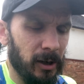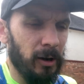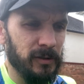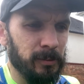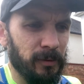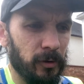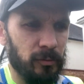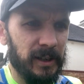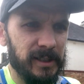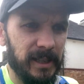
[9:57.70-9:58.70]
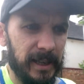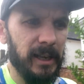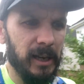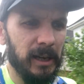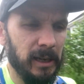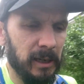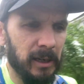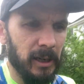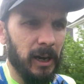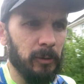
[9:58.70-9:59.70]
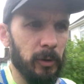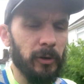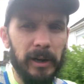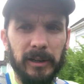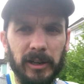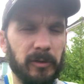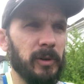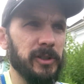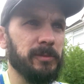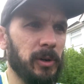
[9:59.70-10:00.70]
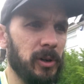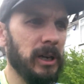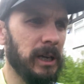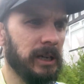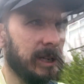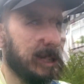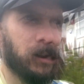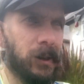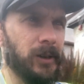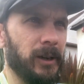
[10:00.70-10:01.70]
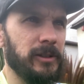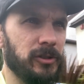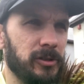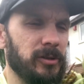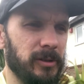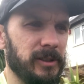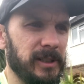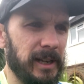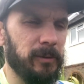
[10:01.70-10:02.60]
obviously before race day I will go out kind of once more. I just thought that today,